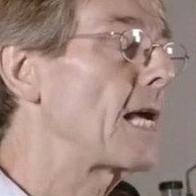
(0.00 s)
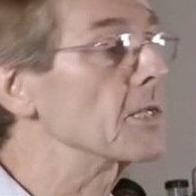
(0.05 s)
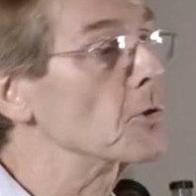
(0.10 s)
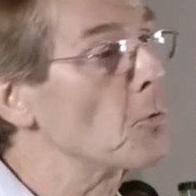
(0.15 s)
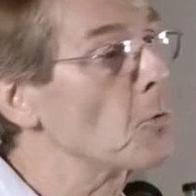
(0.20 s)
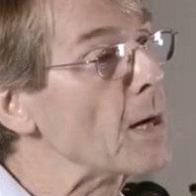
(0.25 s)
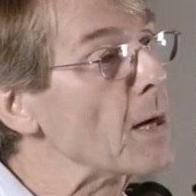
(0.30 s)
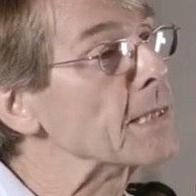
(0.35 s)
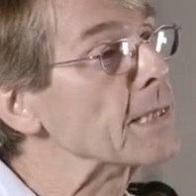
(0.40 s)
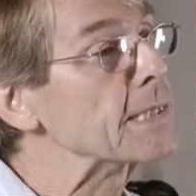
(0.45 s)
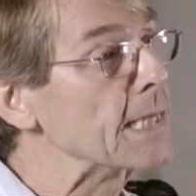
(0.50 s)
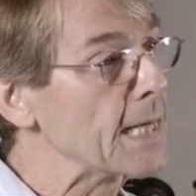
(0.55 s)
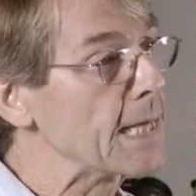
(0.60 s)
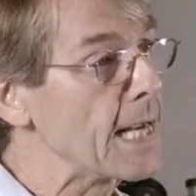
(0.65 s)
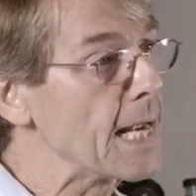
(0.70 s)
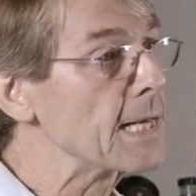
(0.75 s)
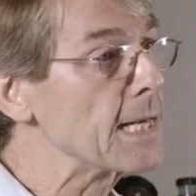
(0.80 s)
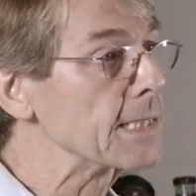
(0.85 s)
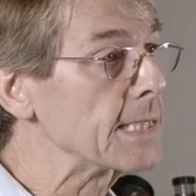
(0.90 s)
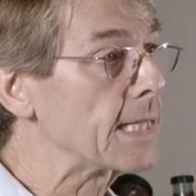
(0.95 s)
as ways to
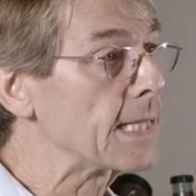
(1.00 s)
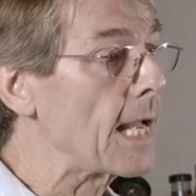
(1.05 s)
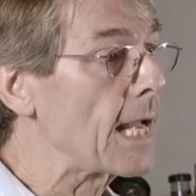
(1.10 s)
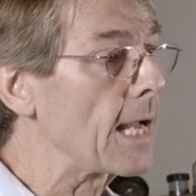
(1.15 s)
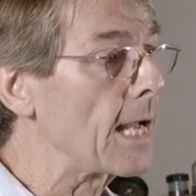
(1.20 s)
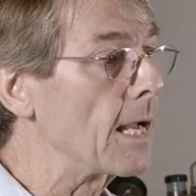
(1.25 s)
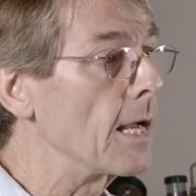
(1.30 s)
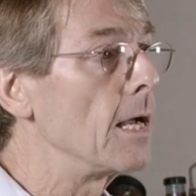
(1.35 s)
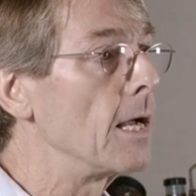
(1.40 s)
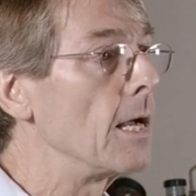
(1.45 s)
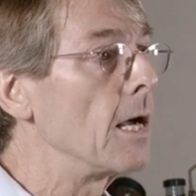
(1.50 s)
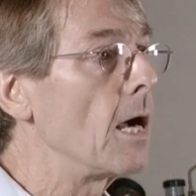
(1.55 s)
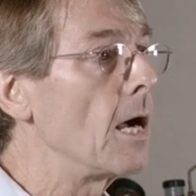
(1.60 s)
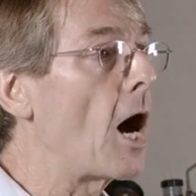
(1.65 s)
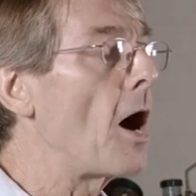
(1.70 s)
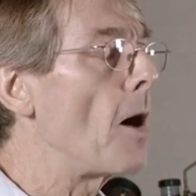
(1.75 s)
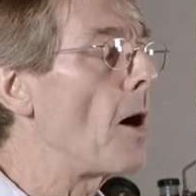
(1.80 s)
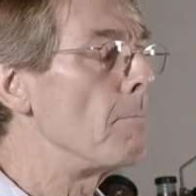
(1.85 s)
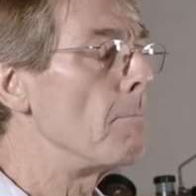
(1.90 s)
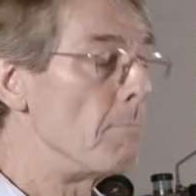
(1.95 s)
get us there
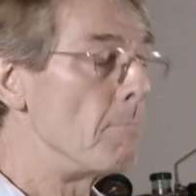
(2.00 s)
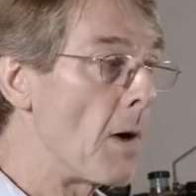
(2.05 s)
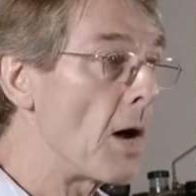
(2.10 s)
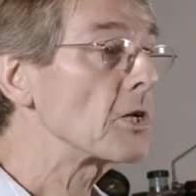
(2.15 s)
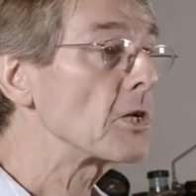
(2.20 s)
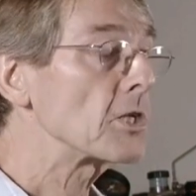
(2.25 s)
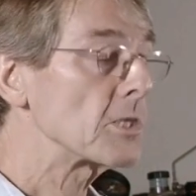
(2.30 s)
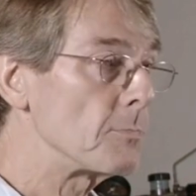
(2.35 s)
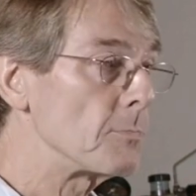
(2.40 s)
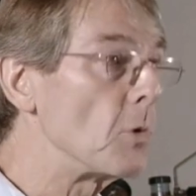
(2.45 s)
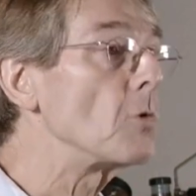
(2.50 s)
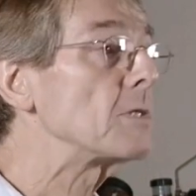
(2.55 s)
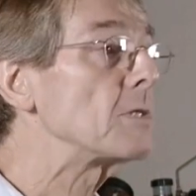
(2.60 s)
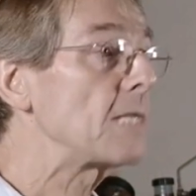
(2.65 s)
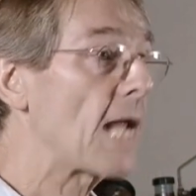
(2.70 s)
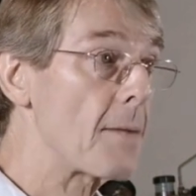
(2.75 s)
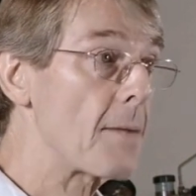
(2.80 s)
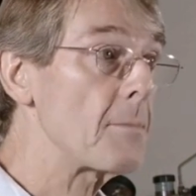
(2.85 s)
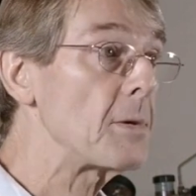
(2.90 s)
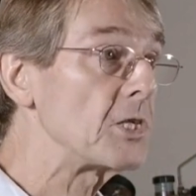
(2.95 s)
are much more
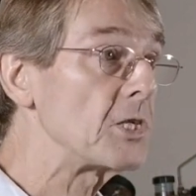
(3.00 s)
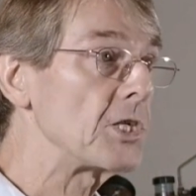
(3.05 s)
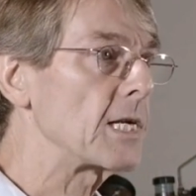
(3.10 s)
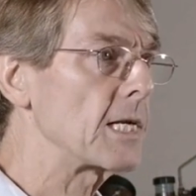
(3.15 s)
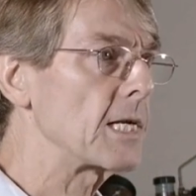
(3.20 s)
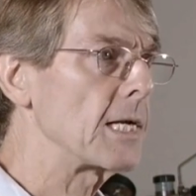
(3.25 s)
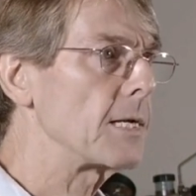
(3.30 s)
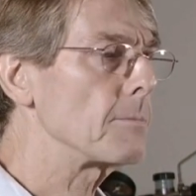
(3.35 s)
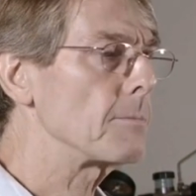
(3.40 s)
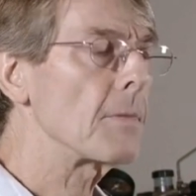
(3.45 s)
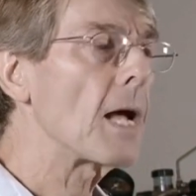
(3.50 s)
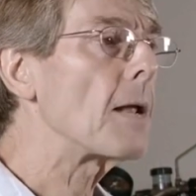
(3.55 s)
damaging and,